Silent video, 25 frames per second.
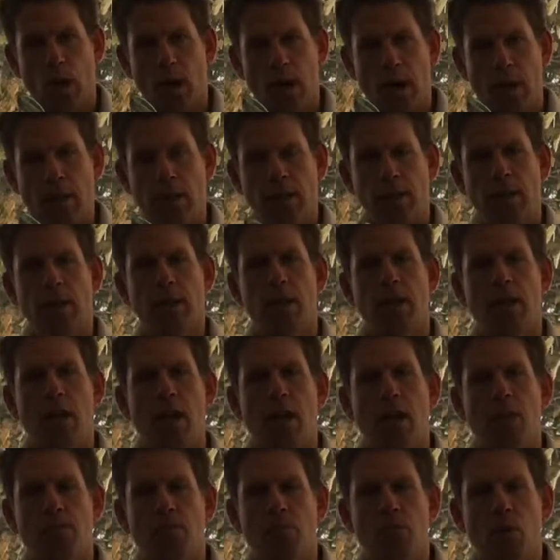oddly
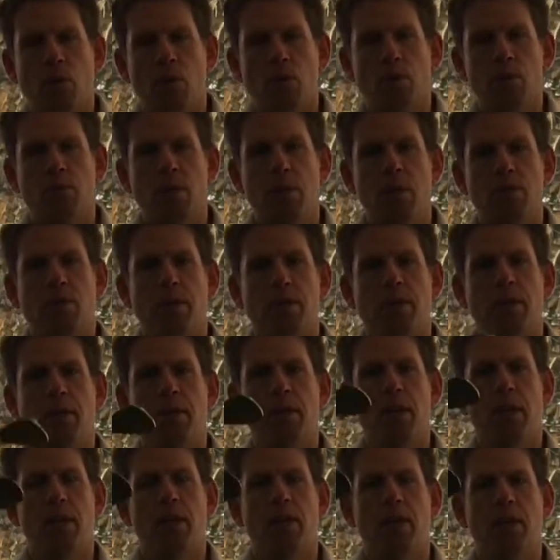enough, most people
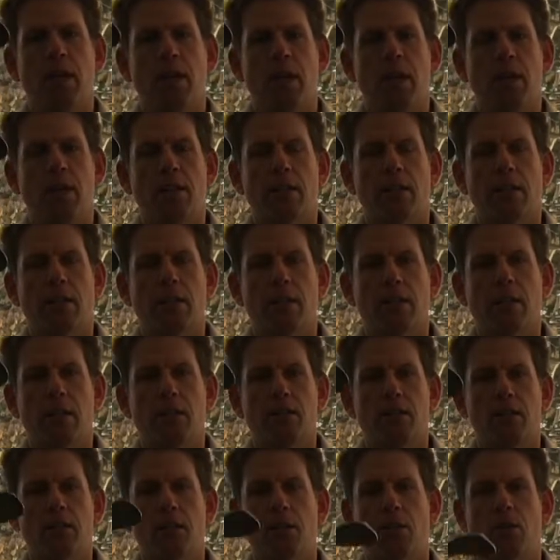think that
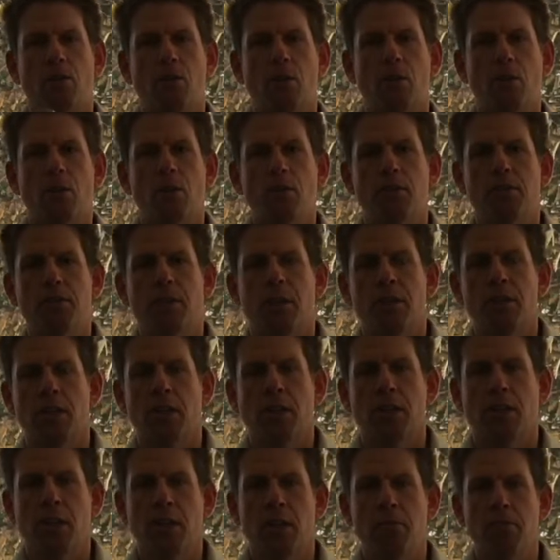it's the grooves on
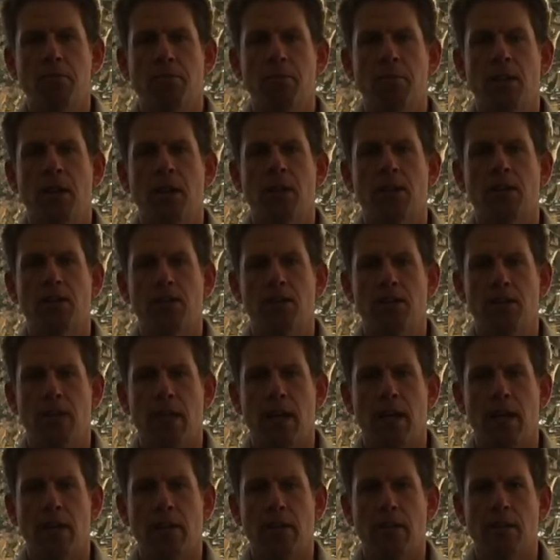the club face
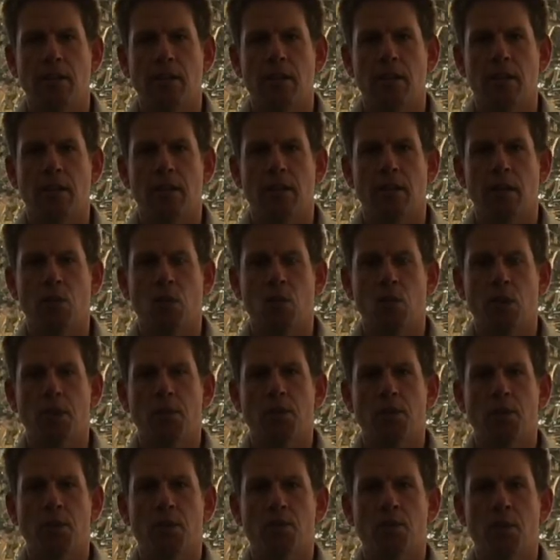that are what
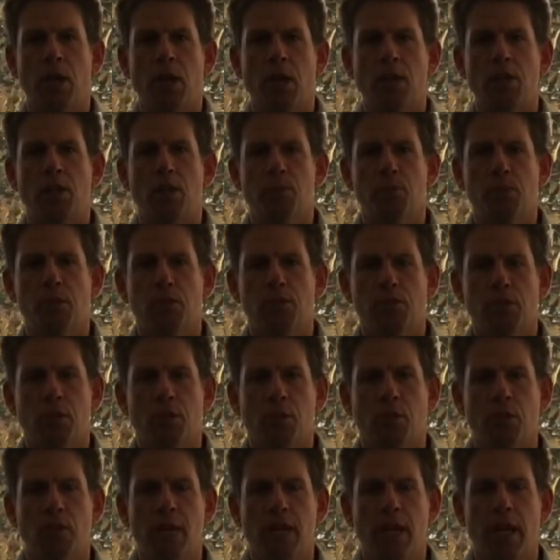are responsible for
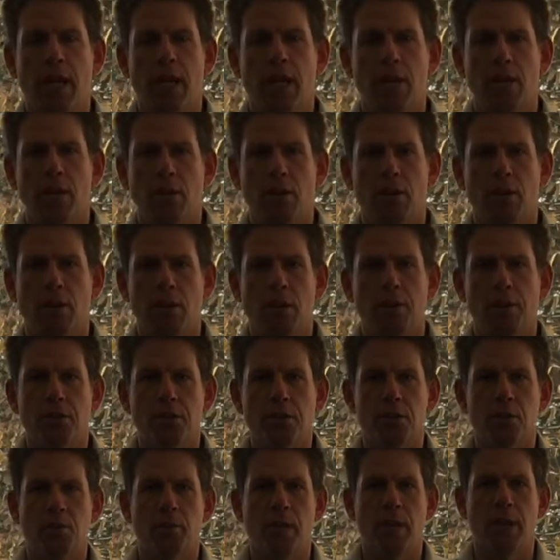creating all the
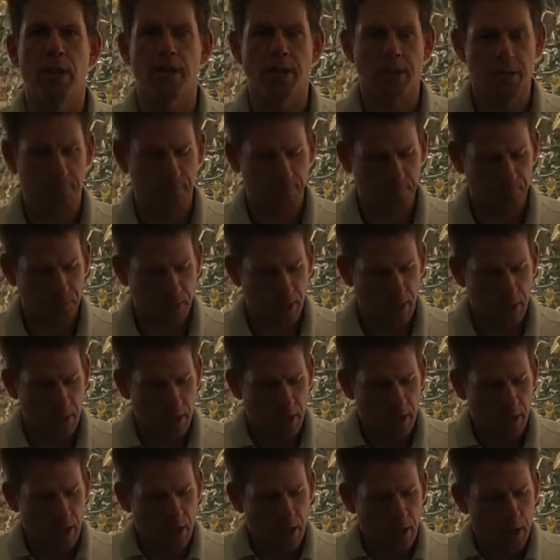spin.
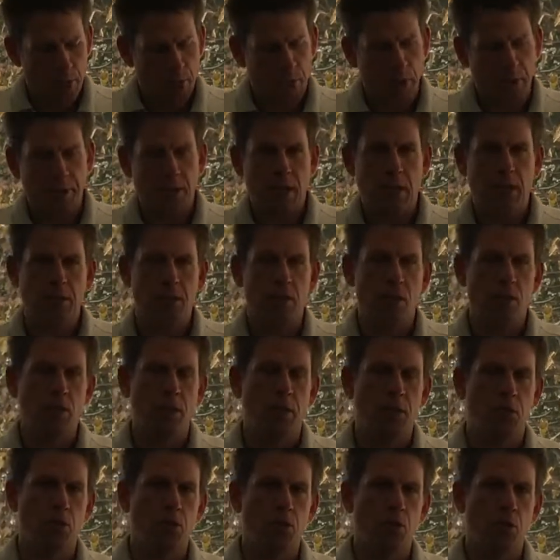But that's
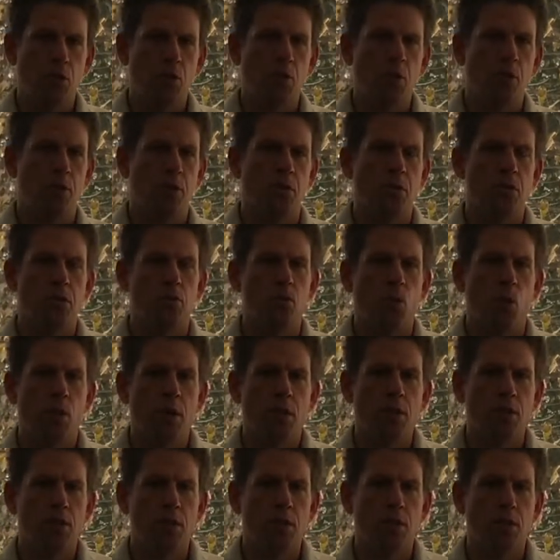only true when there's
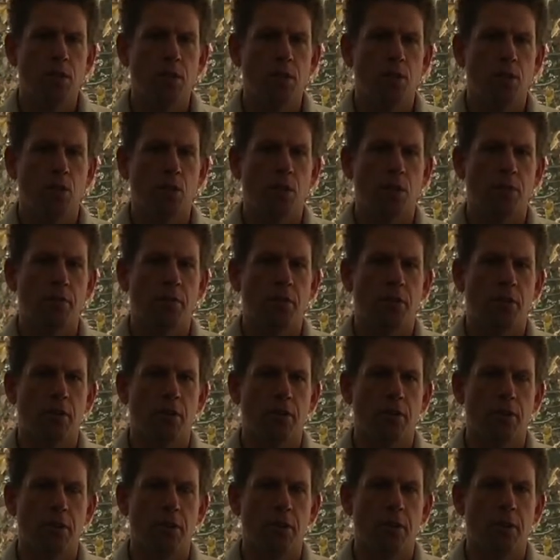moisture, or
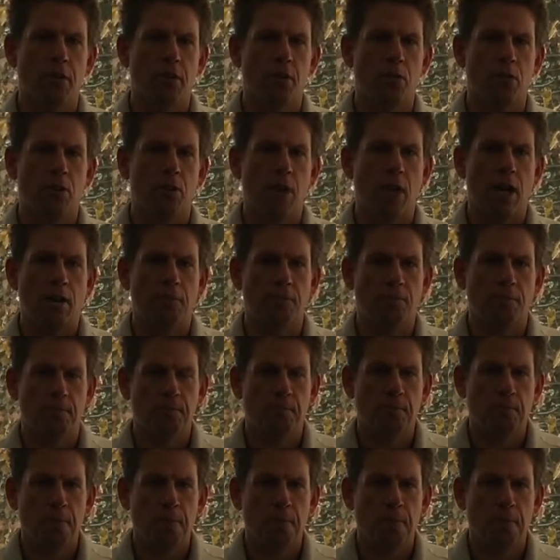if you're in the rough.